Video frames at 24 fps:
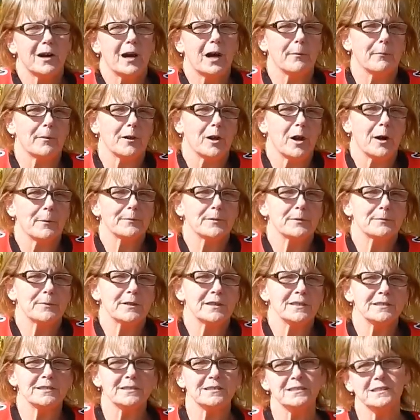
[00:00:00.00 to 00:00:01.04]
I'm an
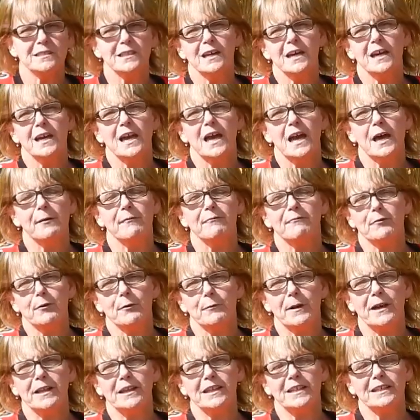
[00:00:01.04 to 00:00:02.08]
optimist, and
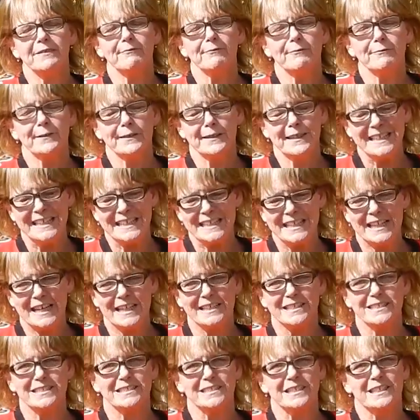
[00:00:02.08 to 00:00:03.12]
for my living
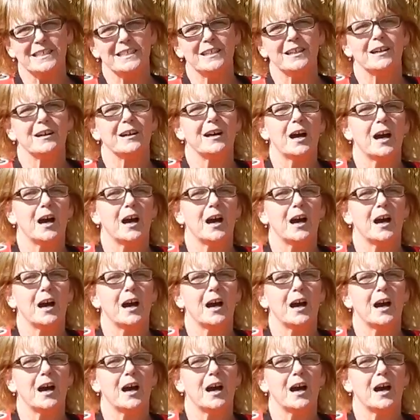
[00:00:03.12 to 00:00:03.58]
legacy,